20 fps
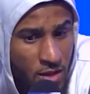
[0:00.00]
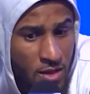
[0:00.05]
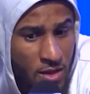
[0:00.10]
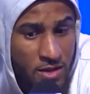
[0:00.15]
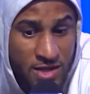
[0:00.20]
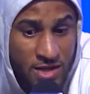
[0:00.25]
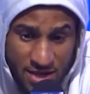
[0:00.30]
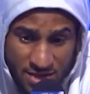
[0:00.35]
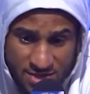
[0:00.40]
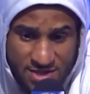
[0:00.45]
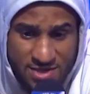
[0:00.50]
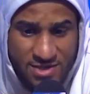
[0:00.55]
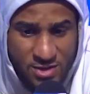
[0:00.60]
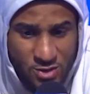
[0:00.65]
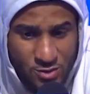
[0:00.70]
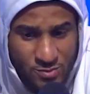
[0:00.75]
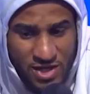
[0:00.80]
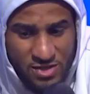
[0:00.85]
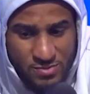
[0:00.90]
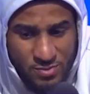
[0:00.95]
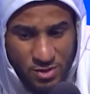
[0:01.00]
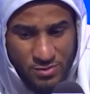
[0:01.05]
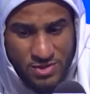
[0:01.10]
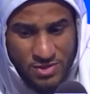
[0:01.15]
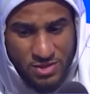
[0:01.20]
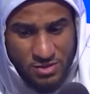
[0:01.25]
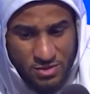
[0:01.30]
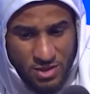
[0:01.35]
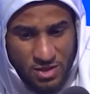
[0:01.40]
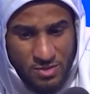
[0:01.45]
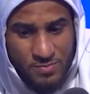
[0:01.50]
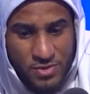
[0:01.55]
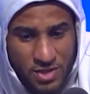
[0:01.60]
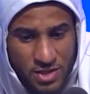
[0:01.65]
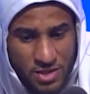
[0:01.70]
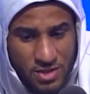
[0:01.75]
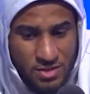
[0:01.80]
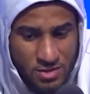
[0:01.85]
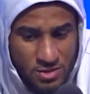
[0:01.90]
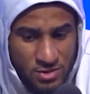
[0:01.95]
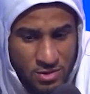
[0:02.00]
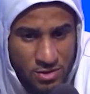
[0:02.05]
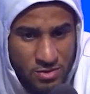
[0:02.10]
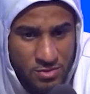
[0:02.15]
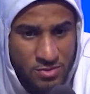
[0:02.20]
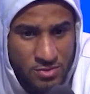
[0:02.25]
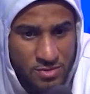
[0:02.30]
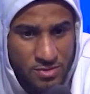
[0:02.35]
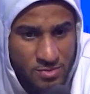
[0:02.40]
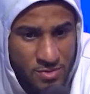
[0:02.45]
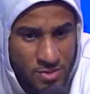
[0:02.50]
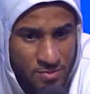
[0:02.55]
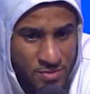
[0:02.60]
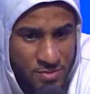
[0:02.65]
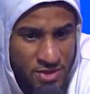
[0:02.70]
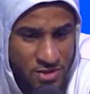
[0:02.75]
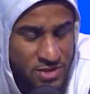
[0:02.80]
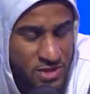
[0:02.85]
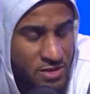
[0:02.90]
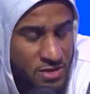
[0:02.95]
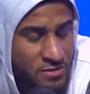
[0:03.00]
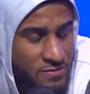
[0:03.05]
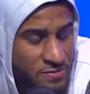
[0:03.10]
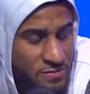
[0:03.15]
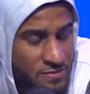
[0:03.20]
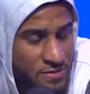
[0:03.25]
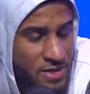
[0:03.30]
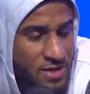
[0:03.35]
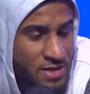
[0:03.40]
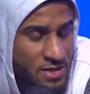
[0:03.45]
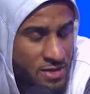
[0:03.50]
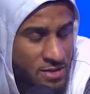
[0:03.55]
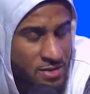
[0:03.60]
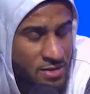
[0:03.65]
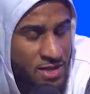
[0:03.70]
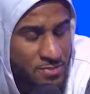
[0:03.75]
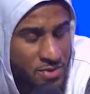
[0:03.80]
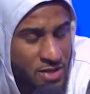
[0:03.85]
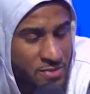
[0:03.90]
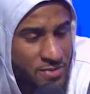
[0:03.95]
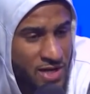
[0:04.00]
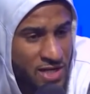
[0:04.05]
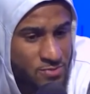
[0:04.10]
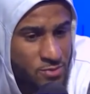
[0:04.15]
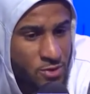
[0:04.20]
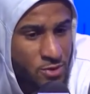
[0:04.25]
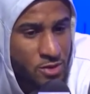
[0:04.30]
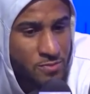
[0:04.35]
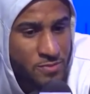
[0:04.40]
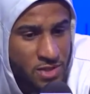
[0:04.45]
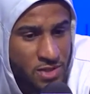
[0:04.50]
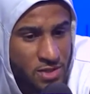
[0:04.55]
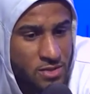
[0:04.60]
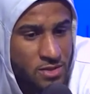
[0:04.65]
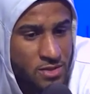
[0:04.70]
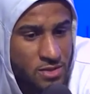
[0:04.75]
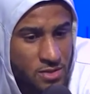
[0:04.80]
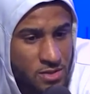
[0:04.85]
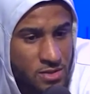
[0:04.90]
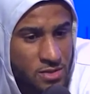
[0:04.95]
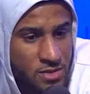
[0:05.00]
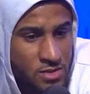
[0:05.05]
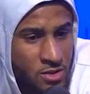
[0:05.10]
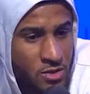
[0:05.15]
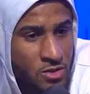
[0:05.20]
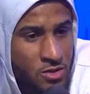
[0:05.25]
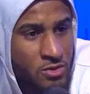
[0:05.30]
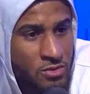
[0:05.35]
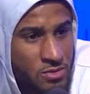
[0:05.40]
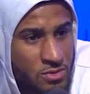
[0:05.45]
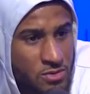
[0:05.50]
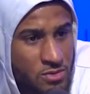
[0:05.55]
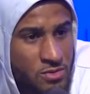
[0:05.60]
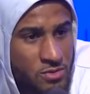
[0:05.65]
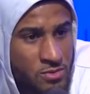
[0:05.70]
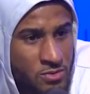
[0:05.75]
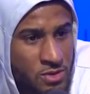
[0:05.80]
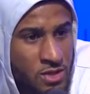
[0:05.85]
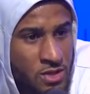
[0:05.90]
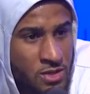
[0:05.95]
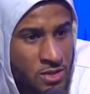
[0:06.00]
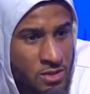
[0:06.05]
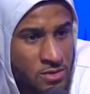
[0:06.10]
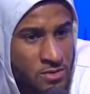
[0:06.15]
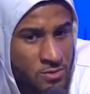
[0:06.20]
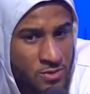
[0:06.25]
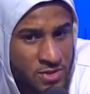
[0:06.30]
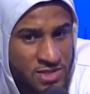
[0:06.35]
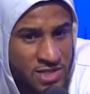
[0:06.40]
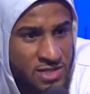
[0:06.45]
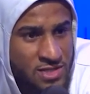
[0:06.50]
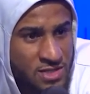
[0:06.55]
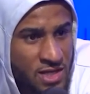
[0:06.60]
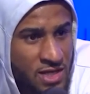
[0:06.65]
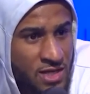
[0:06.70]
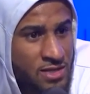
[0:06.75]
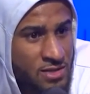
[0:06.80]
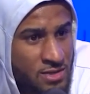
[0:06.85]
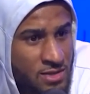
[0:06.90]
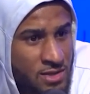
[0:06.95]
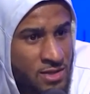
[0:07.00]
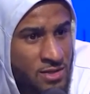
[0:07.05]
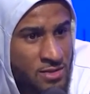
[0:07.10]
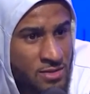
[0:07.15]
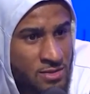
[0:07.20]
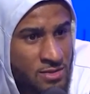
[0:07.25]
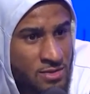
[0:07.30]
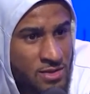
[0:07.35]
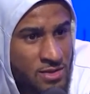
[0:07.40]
Yes, it's still basketball. We still got to play, you know, be yourself and play basketball, but know what's at stake. And